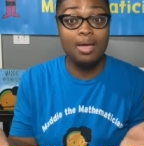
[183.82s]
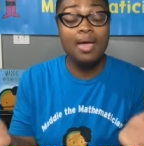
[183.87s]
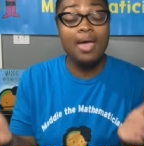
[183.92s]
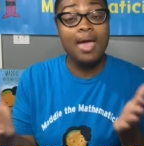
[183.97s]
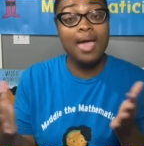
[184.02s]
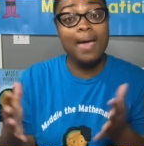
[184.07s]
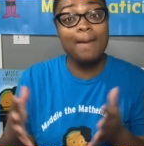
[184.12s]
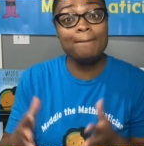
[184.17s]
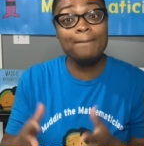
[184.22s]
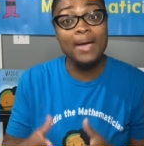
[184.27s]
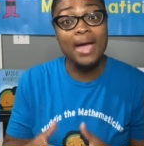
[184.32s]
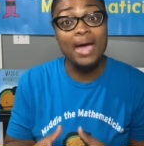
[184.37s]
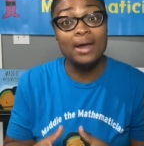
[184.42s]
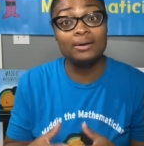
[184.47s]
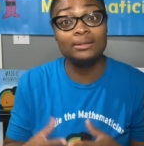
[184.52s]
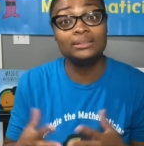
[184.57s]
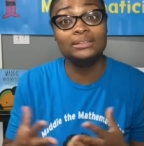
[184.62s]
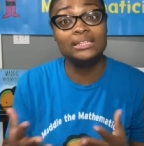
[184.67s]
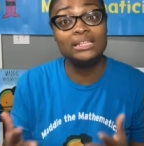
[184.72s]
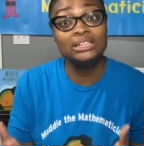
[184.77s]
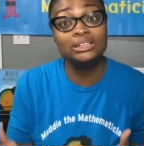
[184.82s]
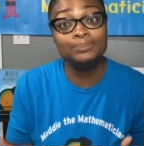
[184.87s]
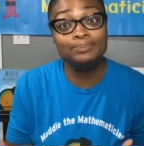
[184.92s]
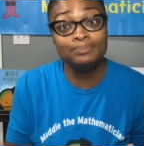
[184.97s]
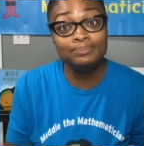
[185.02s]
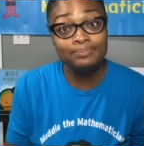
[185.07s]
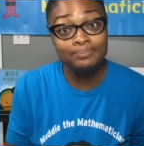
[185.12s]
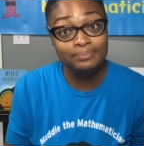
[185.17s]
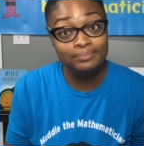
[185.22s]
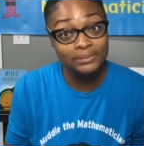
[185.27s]
and patterns can
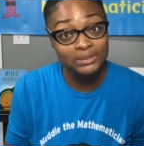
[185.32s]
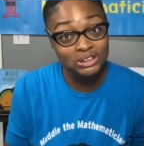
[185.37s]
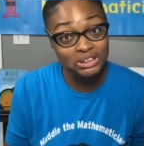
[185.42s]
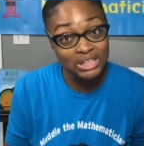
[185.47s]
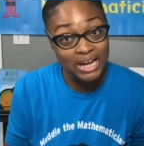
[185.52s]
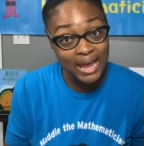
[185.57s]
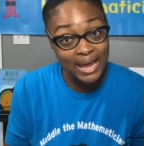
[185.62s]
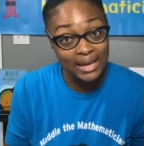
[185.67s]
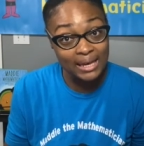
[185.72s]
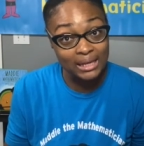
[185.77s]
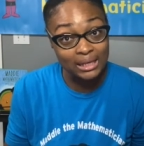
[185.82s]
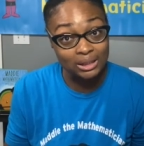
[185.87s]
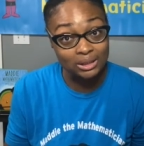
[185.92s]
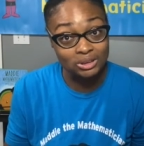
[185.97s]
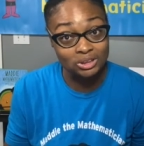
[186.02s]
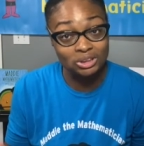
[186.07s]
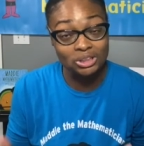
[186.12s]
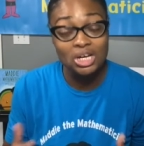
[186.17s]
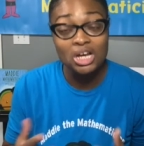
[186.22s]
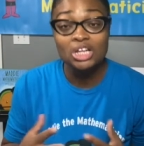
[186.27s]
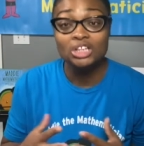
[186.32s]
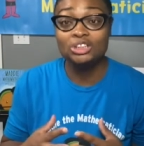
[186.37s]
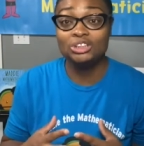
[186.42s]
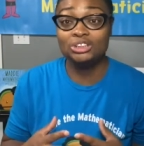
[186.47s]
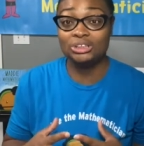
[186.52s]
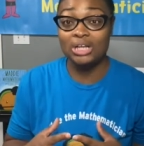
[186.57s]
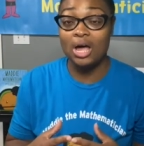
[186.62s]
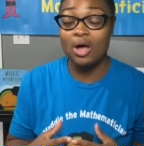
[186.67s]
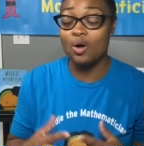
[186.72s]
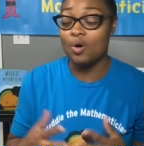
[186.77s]
change.
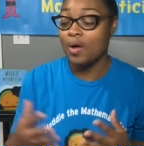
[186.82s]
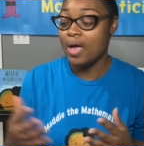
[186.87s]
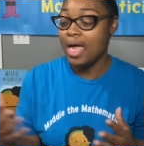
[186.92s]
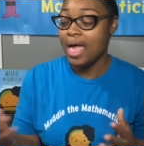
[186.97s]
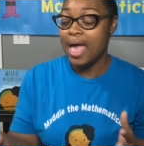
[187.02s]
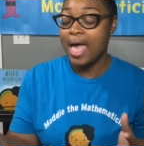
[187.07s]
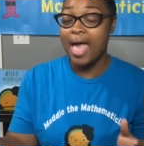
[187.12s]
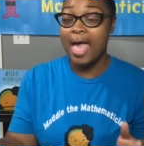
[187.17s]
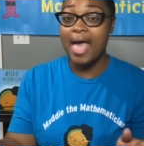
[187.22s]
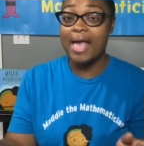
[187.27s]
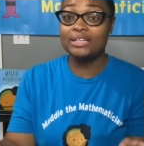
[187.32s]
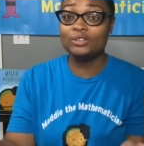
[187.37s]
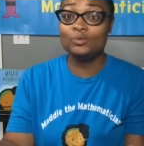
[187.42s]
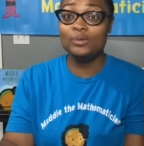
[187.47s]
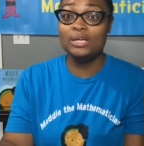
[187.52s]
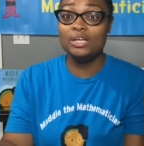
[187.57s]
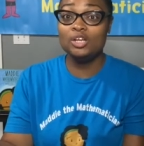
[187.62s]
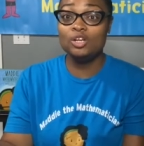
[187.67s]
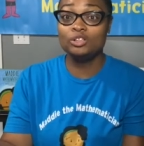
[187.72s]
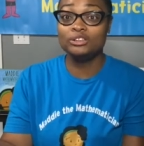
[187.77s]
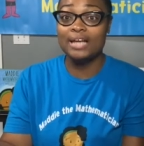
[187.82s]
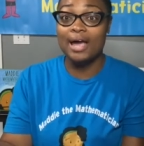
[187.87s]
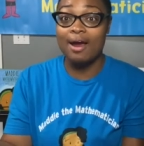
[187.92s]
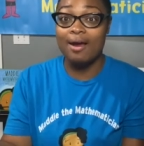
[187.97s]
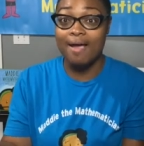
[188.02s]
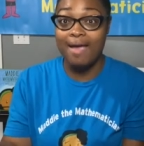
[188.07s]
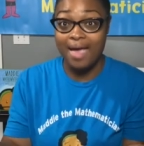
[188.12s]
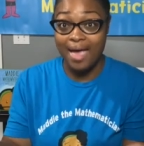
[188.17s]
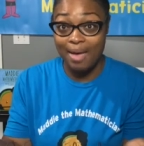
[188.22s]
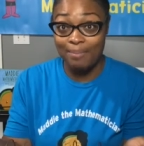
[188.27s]
So as we use
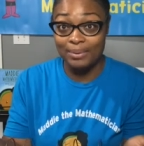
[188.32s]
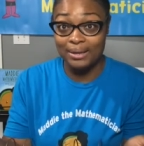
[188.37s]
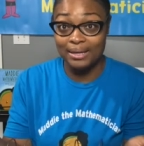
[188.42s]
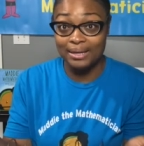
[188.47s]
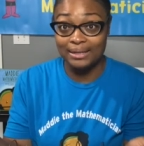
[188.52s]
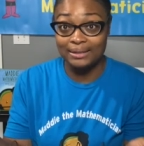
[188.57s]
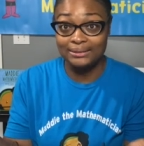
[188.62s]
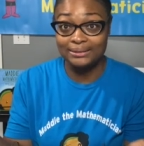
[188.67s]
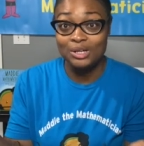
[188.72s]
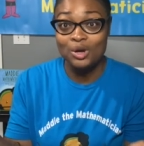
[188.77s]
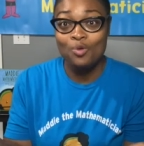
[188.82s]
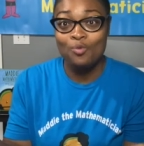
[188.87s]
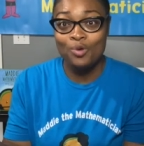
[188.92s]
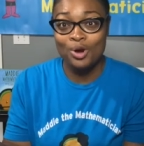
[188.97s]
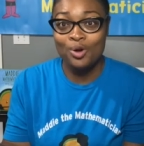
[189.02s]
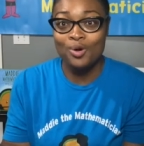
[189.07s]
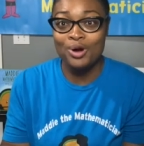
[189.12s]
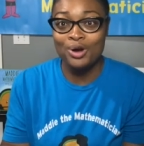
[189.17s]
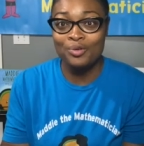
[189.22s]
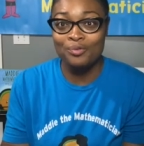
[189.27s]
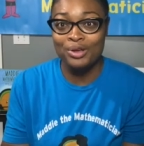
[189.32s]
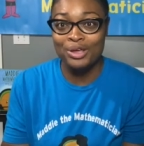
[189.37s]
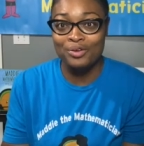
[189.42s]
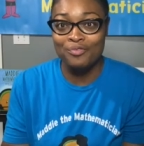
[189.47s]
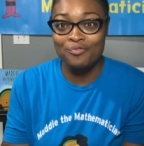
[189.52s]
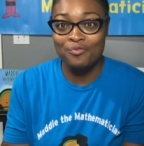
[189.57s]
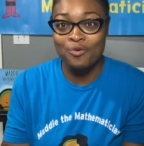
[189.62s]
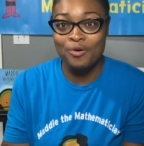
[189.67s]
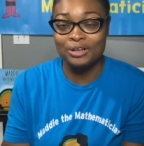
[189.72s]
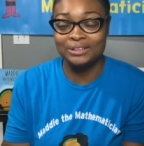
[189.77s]
our abacus, we're going to
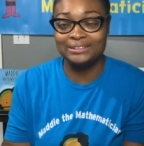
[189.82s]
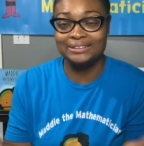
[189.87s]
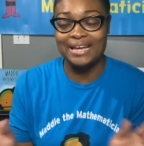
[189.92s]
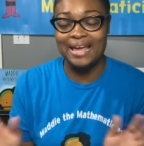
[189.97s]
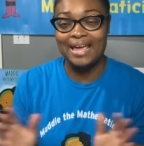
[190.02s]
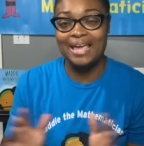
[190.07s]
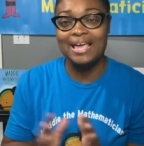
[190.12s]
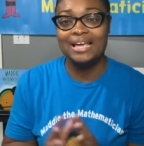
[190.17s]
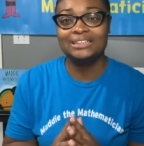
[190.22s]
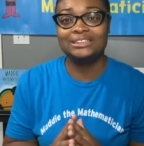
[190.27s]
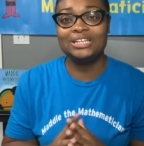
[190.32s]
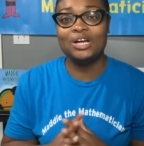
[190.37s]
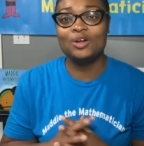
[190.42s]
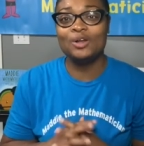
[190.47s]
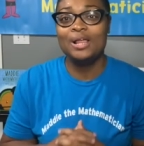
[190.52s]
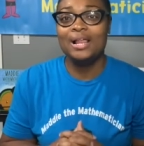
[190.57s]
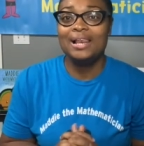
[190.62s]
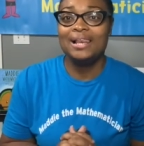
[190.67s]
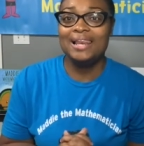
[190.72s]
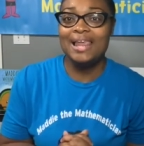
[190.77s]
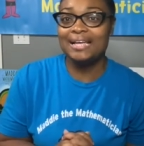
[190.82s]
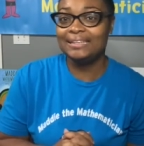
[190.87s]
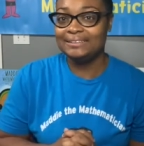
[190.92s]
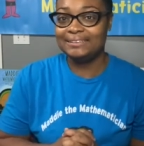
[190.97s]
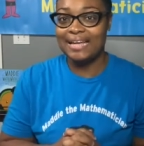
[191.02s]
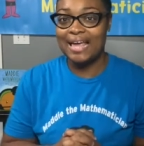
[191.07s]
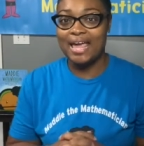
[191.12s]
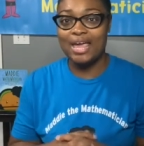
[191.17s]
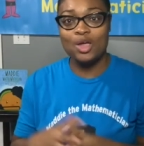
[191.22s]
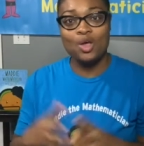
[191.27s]
reinforce that. So let's
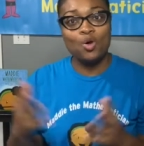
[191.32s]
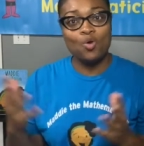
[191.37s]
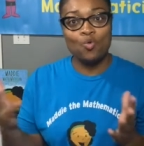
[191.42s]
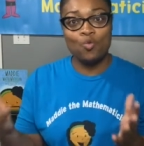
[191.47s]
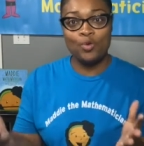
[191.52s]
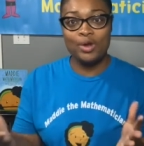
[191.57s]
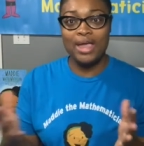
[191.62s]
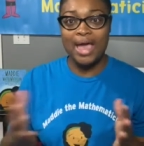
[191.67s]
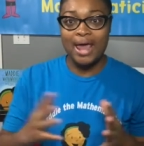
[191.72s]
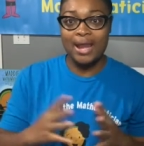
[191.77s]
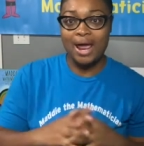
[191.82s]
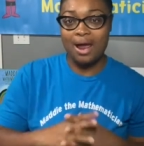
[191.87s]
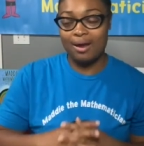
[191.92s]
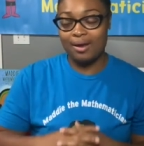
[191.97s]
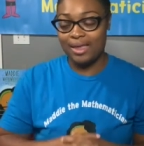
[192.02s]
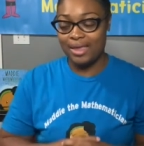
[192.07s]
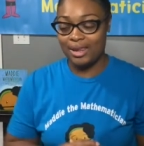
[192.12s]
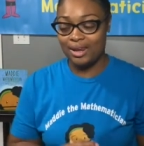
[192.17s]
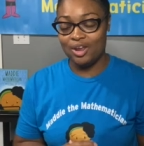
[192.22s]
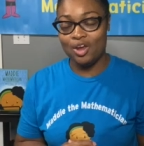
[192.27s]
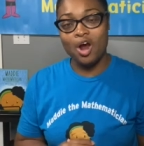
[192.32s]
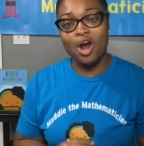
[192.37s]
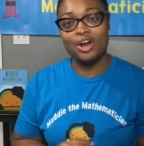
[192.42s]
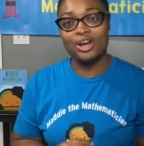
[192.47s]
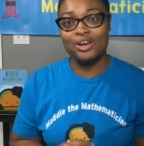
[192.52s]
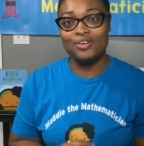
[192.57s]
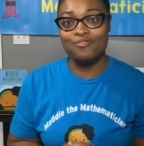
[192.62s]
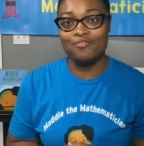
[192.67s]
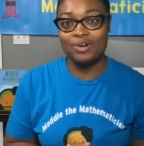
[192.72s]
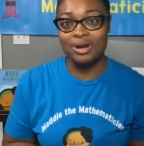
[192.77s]
say we got our
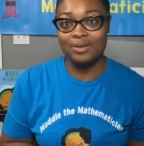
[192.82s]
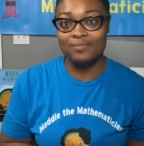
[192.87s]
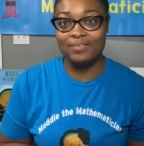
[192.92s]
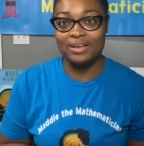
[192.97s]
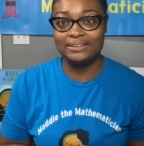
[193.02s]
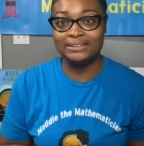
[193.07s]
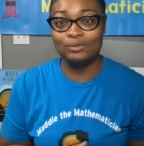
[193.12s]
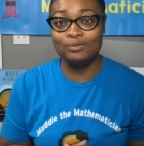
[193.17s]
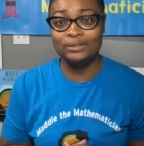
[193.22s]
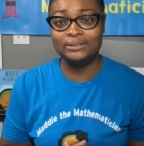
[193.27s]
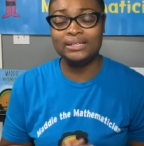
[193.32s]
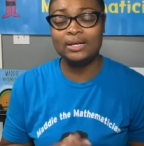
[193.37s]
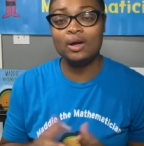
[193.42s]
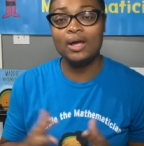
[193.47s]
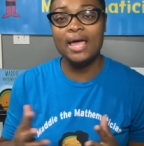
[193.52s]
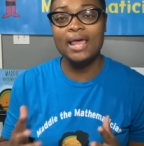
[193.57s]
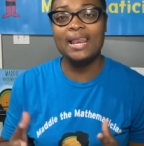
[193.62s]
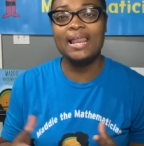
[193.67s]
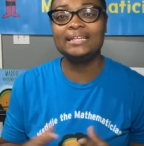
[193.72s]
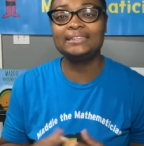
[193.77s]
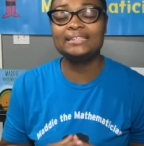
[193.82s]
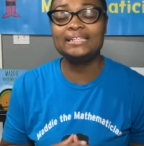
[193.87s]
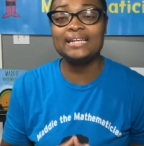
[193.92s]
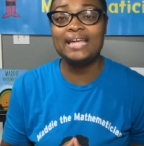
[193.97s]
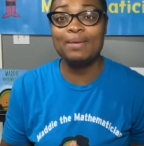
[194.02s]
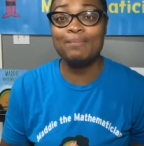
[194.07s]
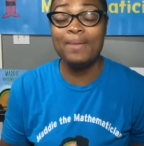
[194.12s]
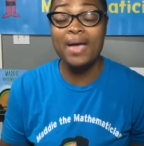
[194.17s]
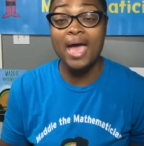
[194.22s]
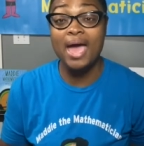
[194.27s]
kindergarten in front of us and we say, okay, let's look
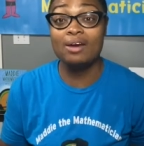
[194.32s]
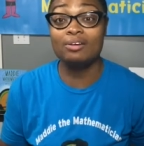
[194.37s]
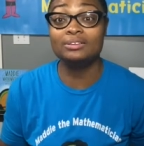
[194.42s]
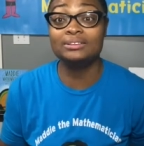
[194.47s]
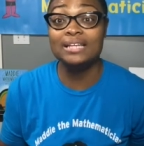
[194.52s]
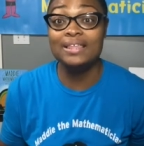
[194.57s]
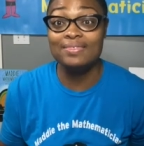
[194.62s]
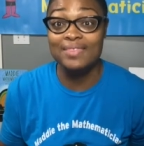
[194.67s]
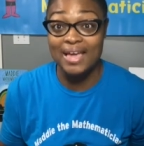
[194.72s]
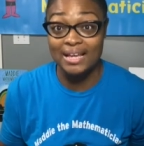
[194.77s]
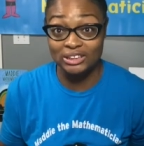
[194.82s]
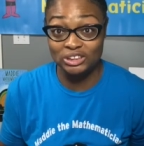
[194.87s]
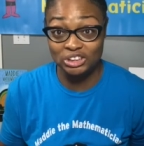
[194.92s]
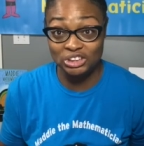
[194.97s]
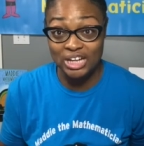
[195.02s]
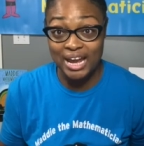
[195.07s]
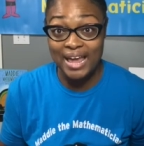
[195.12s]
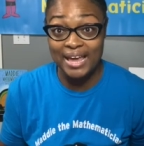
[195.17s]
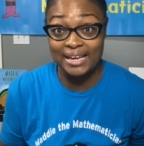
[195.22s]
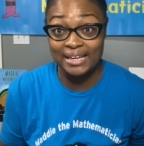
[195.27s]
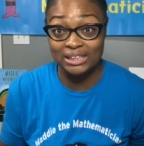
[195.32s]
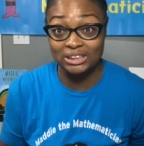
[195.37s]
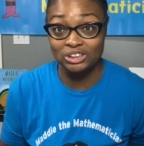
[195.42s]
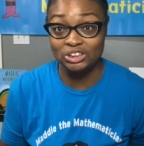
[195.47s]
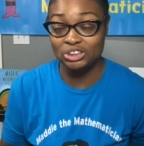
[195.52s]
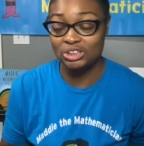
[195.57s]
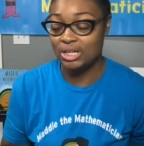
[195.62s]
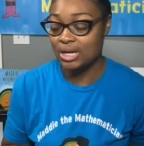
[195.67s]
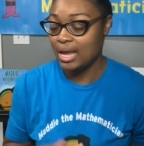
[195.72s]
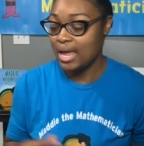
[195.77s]
at patterns that
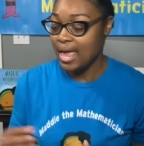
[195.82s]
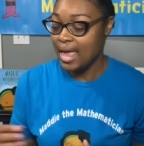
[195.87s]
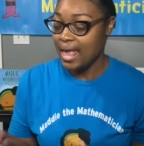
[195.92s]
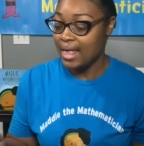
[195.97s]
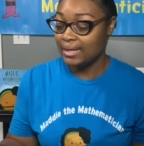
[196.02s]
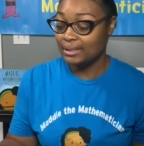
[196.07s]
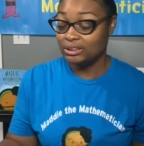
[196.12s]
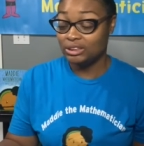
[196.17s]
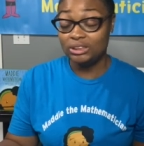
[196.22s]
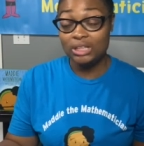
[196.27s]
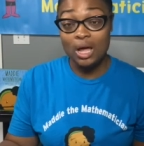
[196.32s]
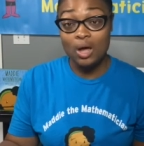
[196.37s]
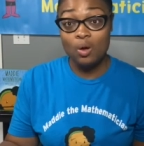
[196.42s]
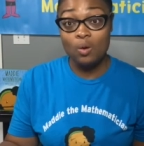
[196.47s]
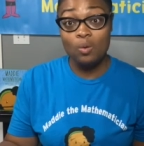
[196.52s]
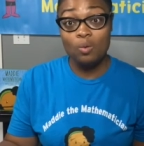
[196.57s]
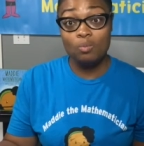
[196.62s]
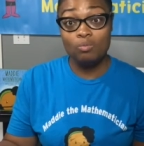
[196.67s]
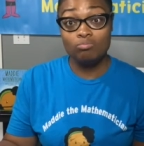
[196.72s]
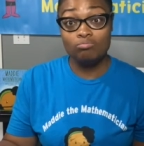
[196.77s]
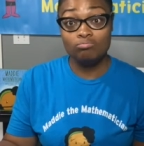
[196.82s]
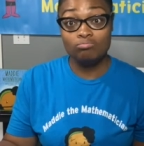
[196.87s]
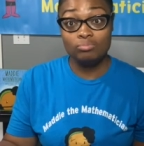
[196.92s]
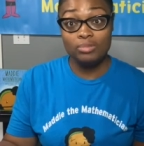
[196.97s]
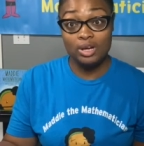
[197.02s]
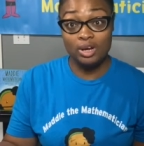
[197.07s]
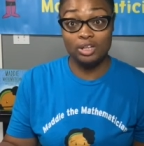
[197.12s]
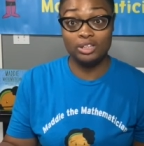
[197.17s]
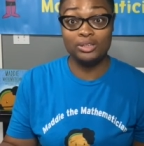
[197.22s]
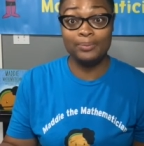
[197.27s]
change. So
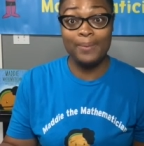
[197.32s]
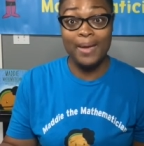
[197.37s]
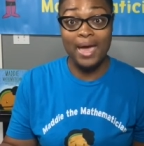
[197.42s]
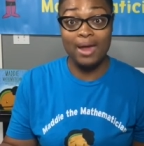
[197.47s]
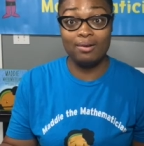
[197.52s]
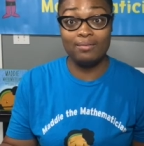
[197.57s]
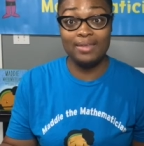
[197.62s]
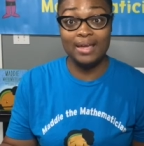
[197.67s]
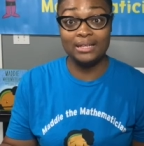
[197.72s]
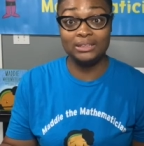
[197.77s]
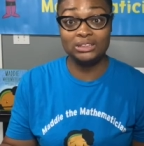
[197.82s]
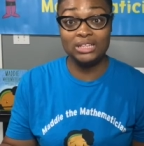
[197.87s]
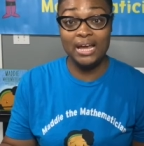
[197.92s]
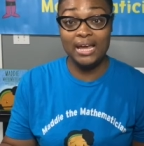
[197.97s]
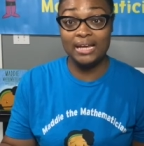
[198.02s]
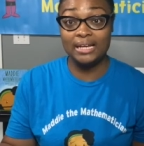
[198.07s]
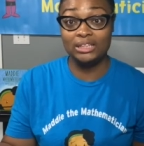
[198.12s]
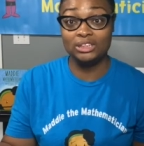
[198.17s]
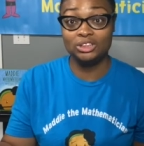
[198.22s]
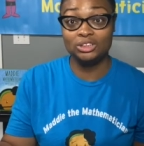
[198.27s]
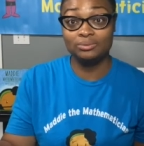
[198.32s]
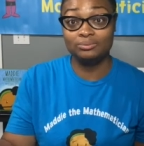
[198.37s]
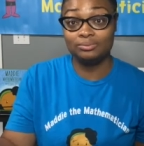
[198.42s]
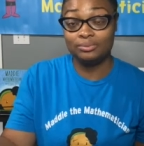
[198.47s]
here's a pattern that changed.